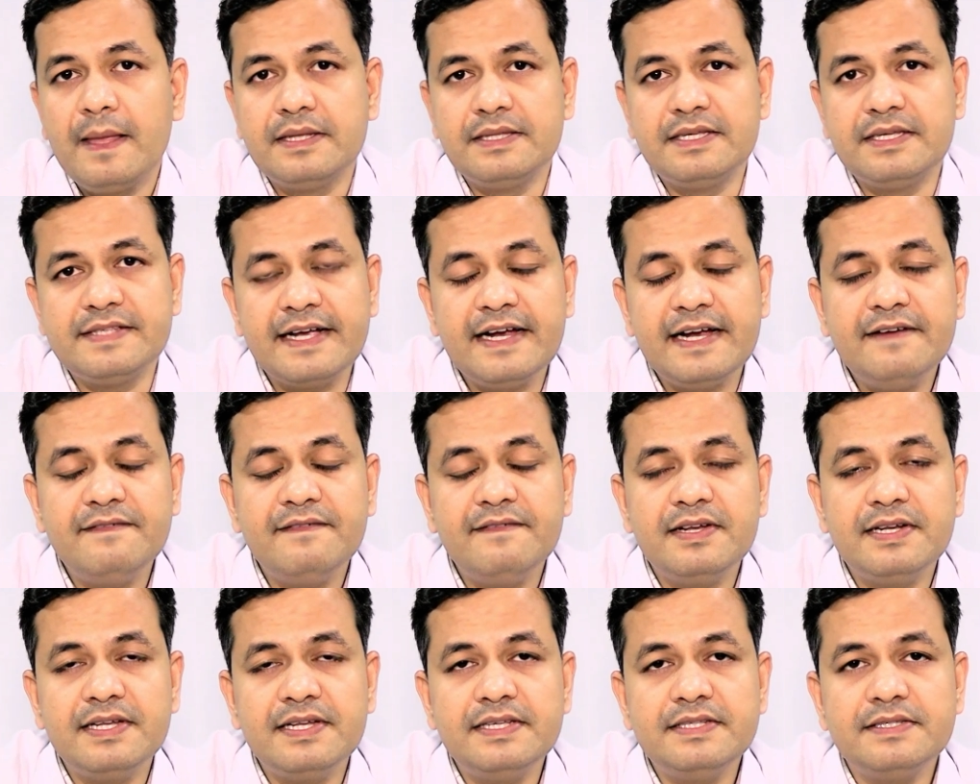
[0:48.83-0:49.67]
The
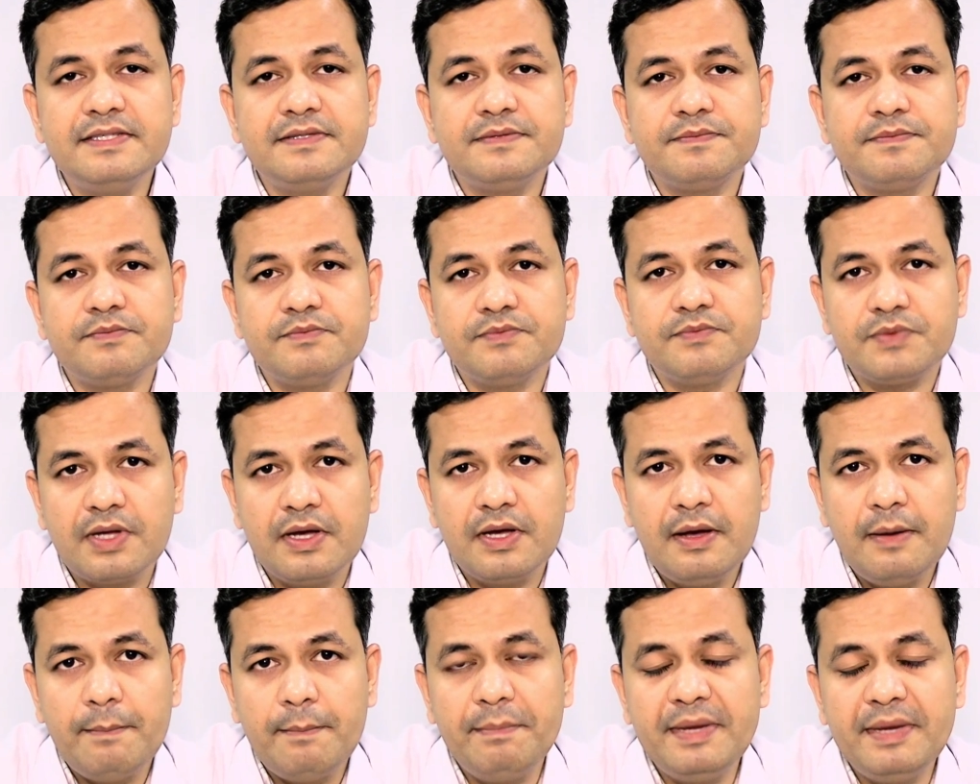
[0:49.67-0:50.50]
second one is
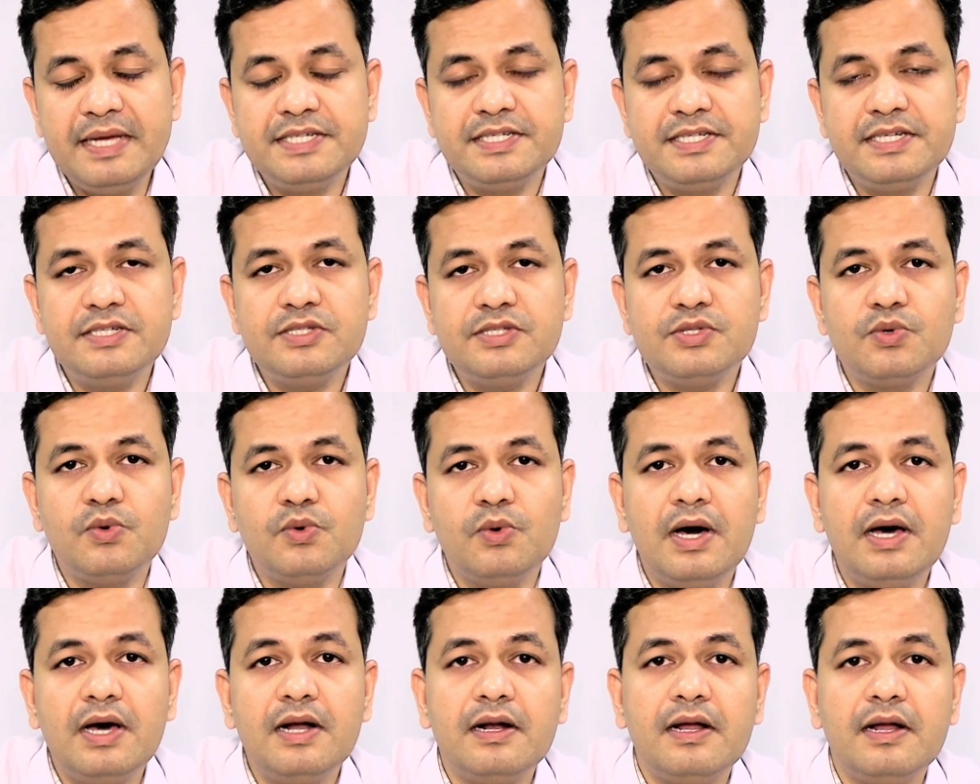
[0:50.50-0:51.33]
patients
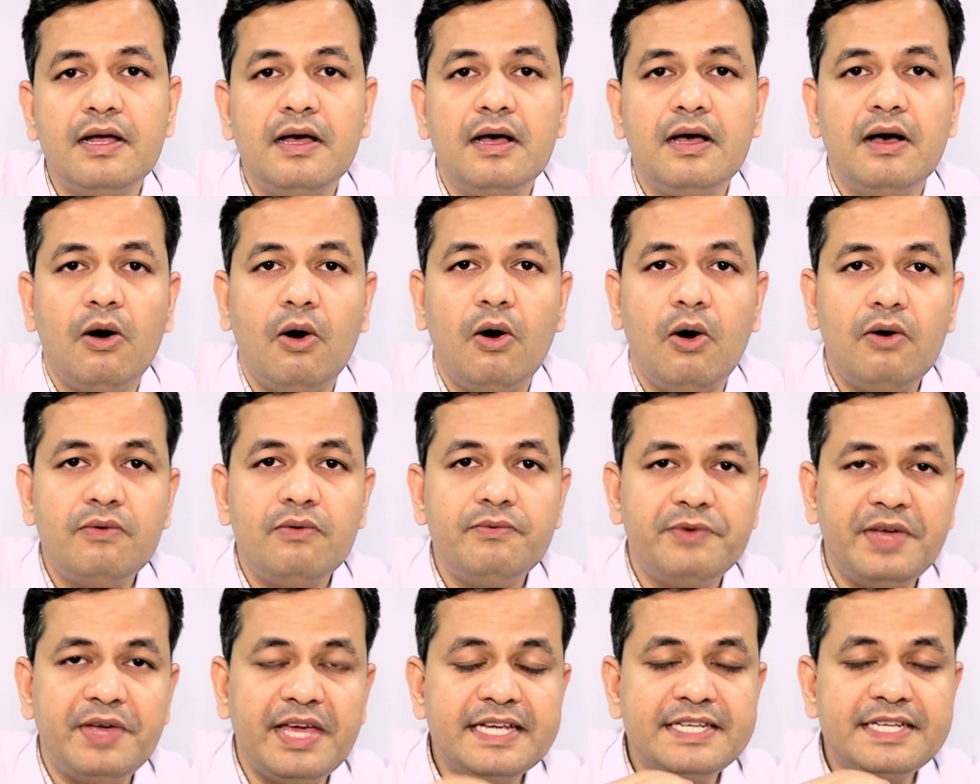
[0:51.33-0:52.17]
who are
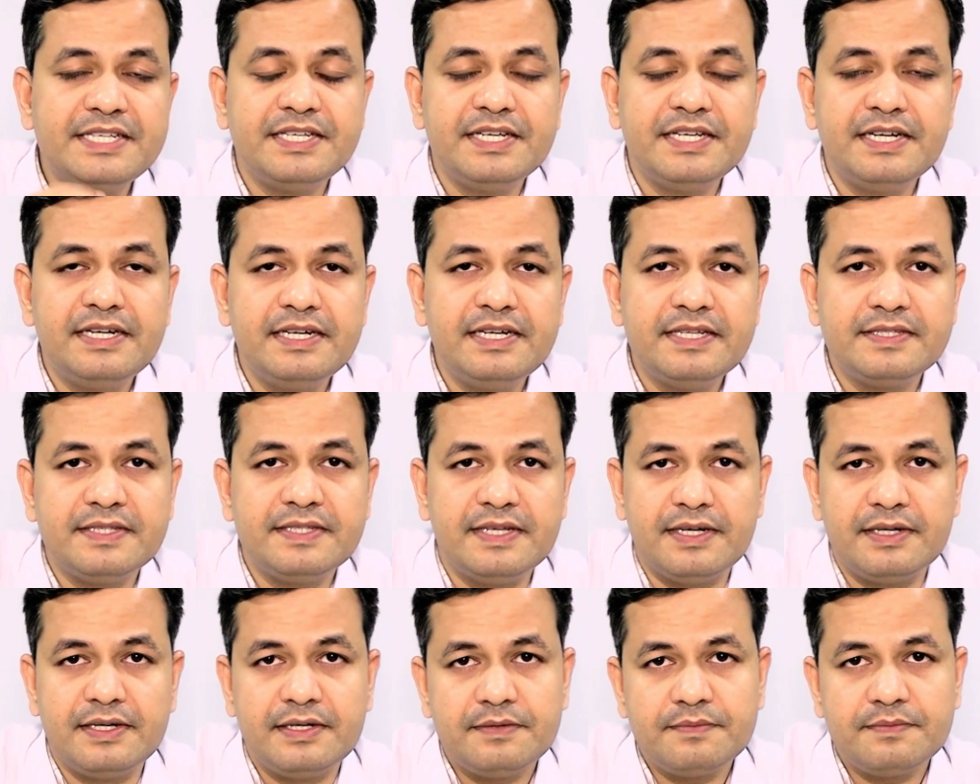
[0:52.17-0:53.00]
of Asian
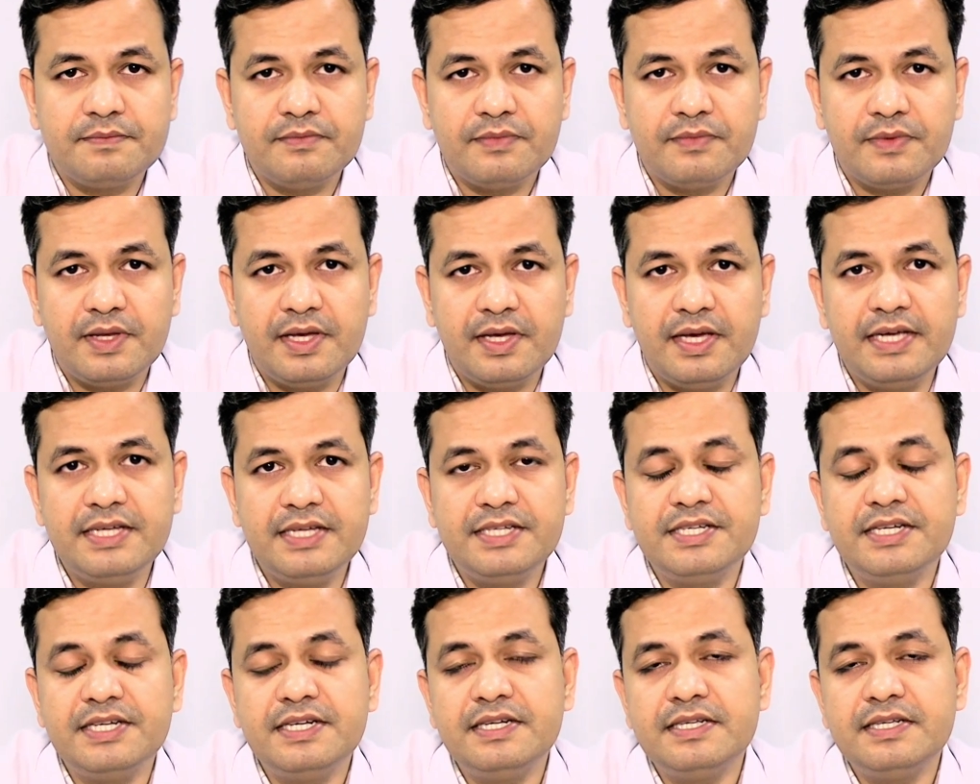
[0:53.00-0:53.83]
descent.
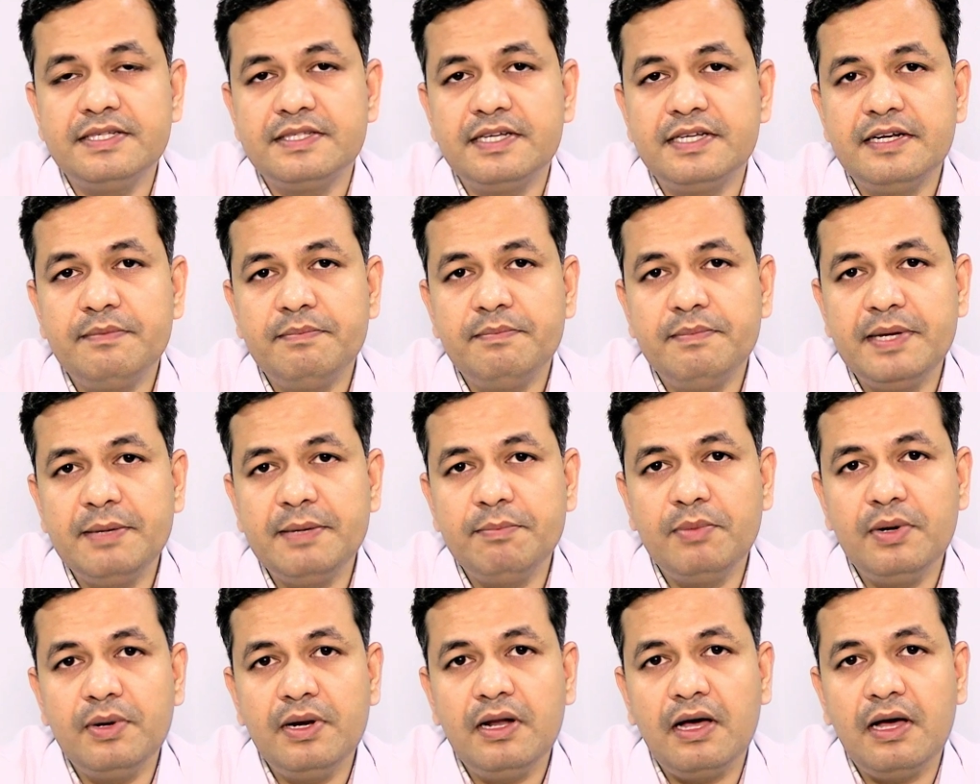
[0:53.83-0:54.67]
Asian descent
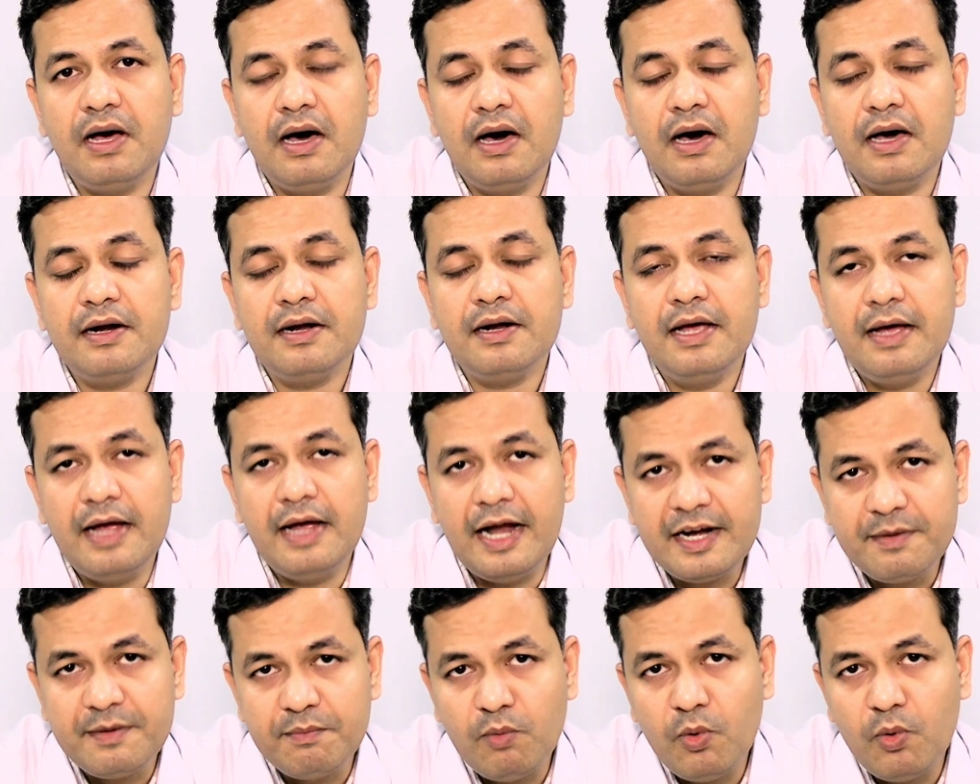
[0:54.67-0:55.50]
people are
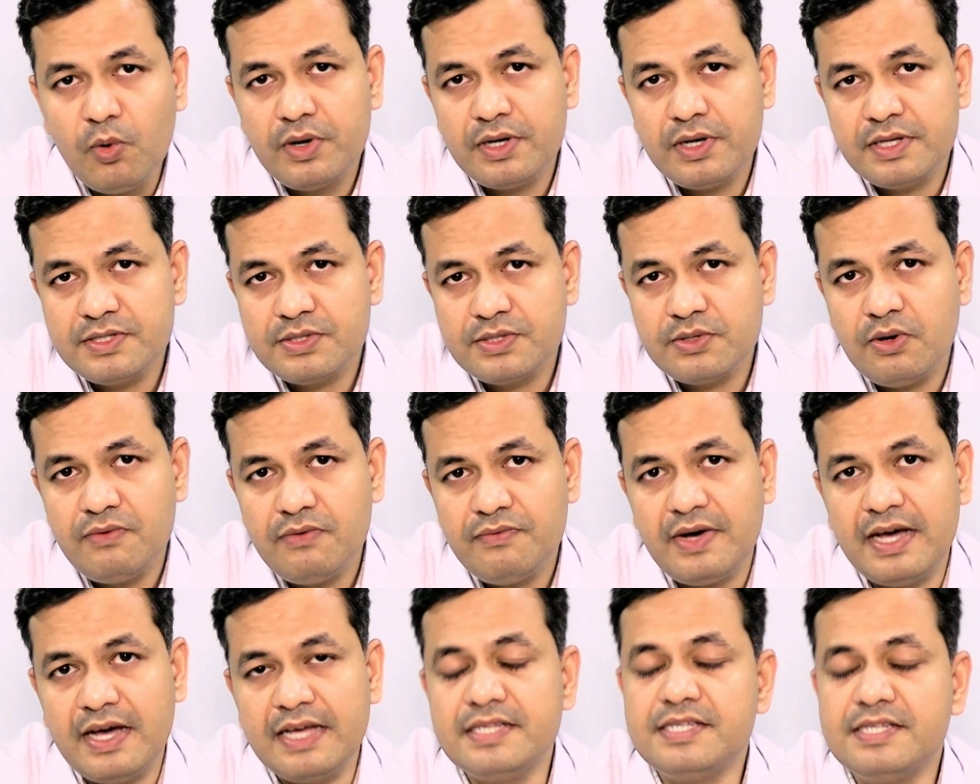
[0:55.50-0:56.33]
at more risk
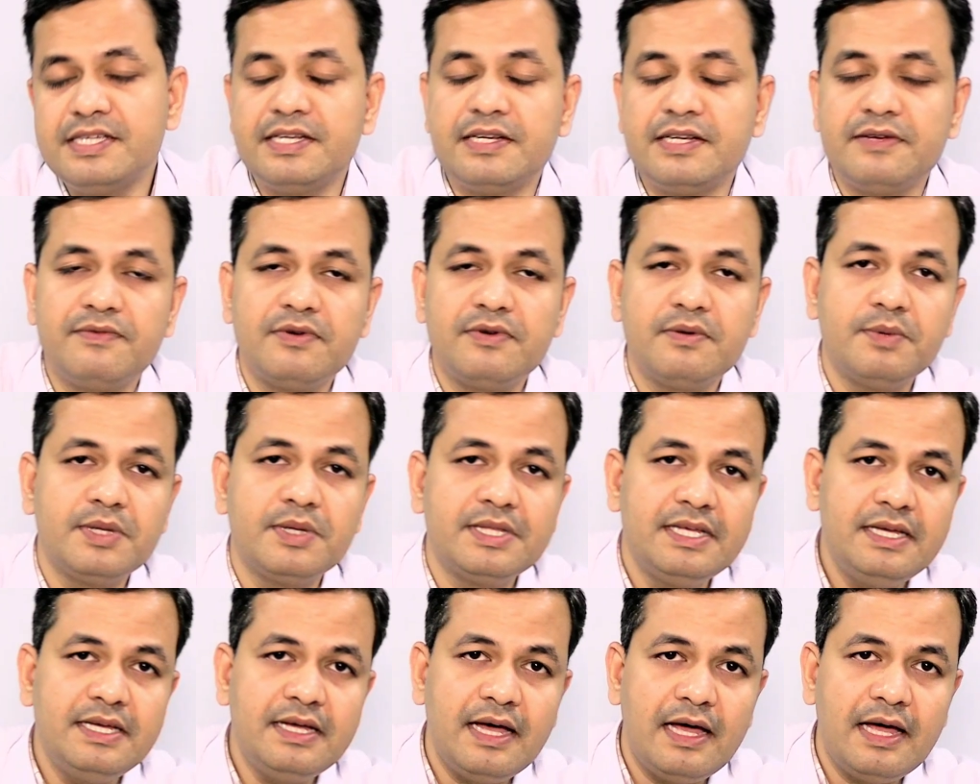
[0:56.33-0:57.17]
of IgA
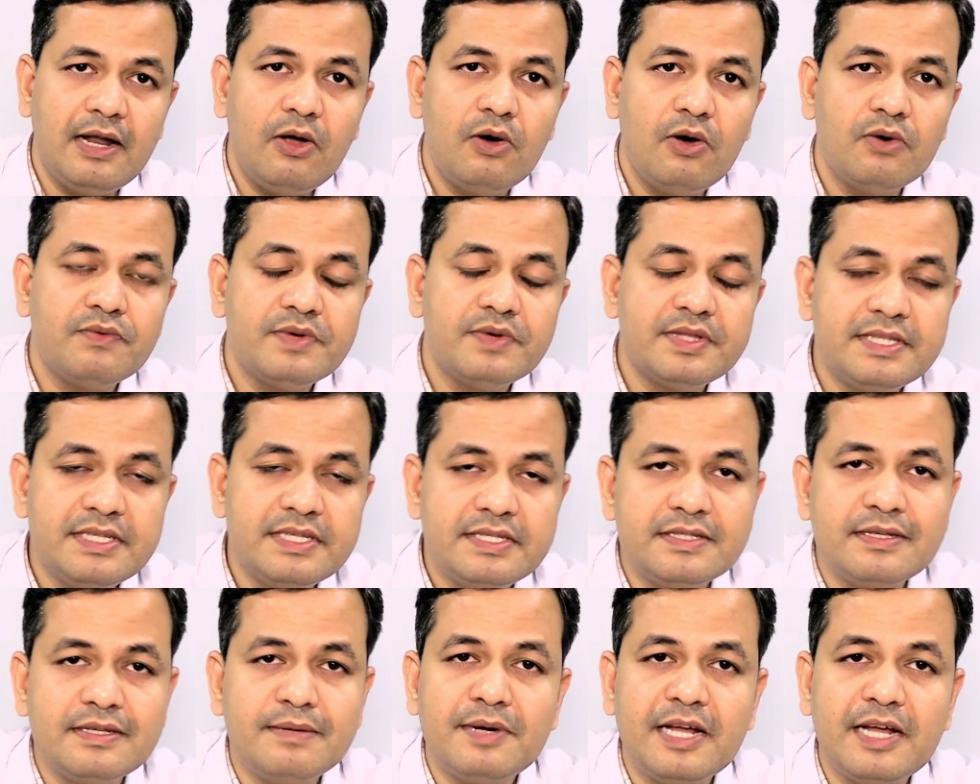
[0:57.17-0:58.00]
nephropathy. Along with
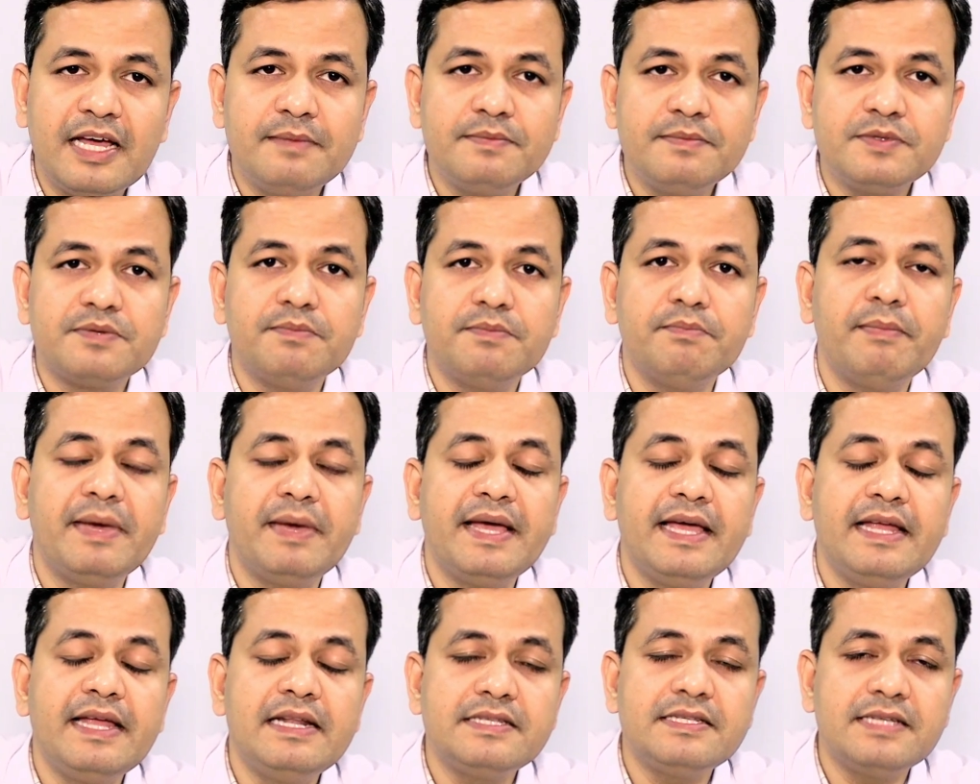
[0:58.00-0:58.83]
this, sometimes
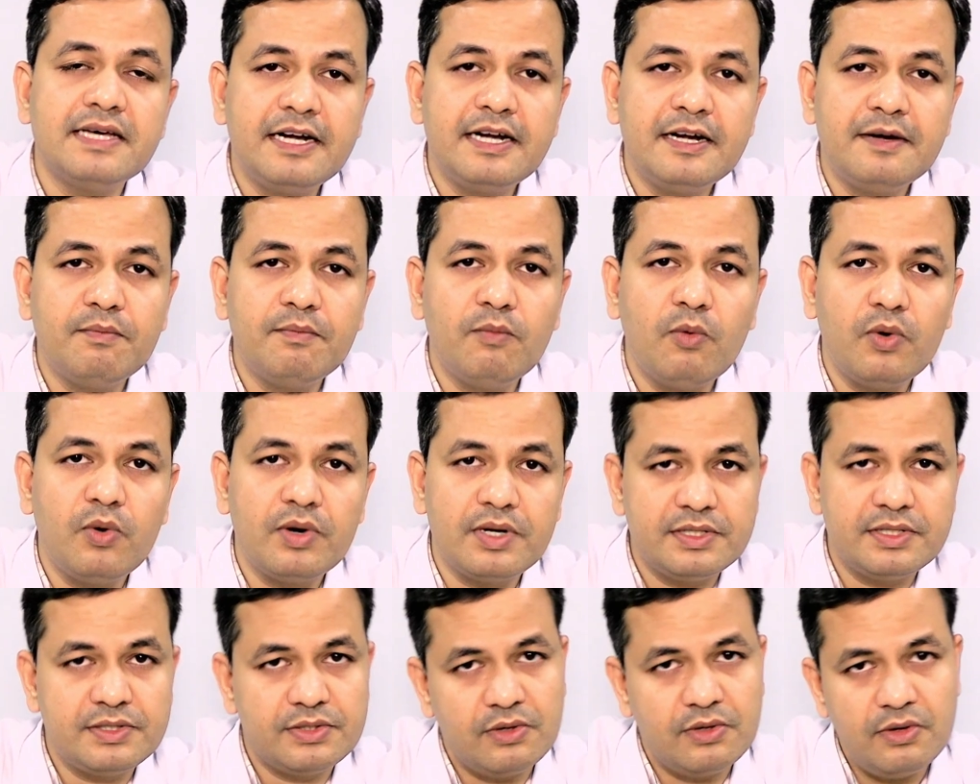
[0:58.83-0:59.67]
males are at more
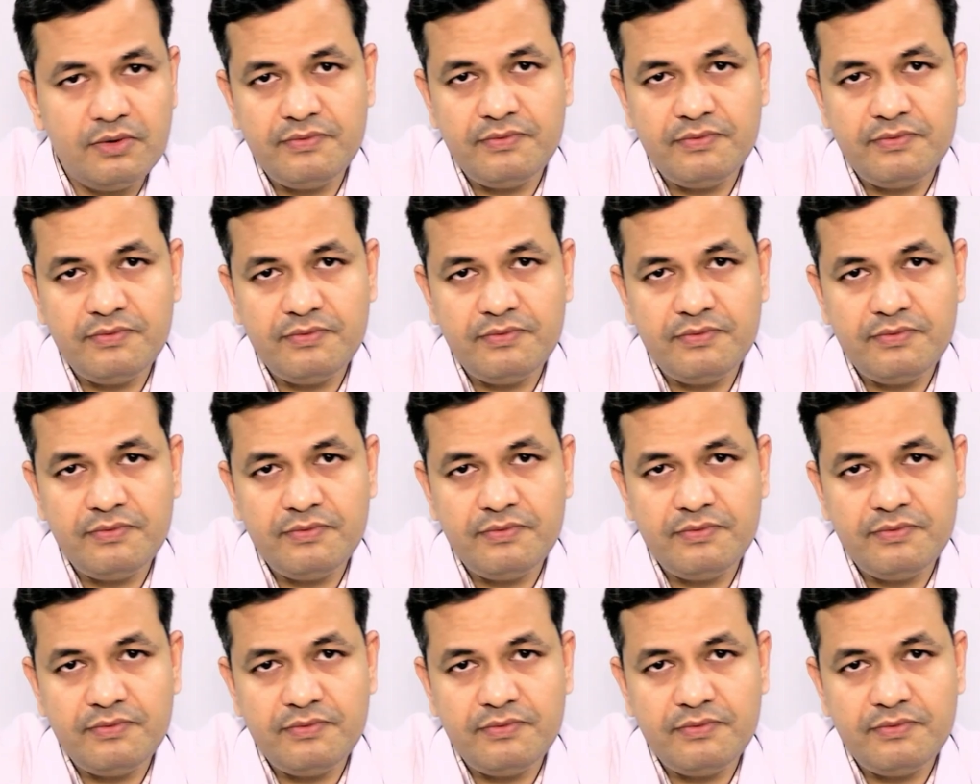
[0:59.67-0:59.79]
risk